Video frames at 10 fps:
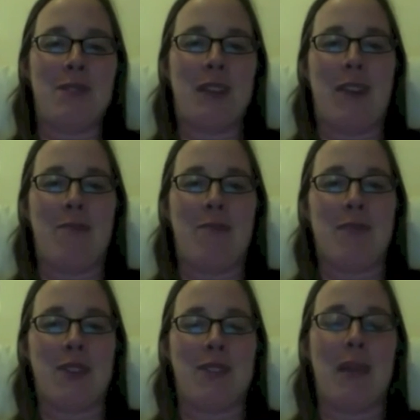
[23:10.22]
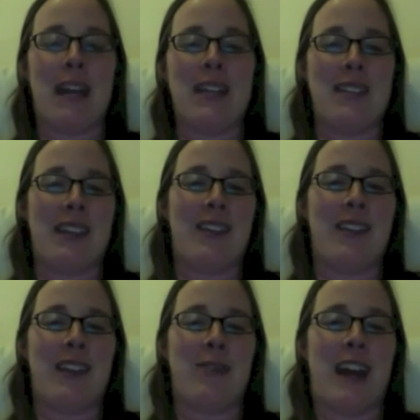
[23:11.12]
um, there's some lights that,
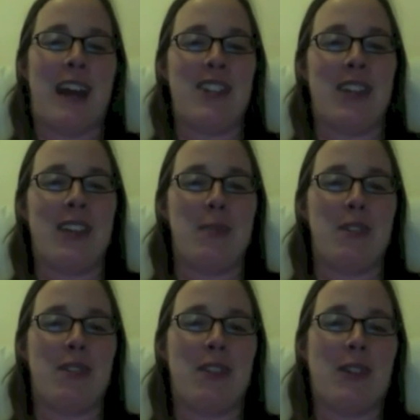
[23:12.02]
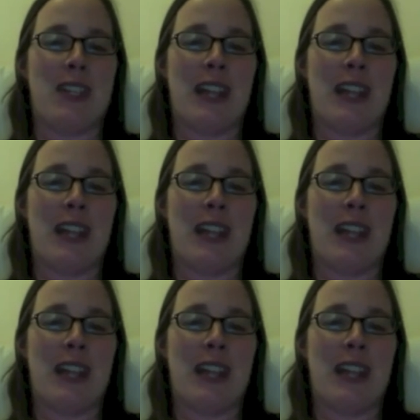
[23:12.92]
that are flashing at the observatory,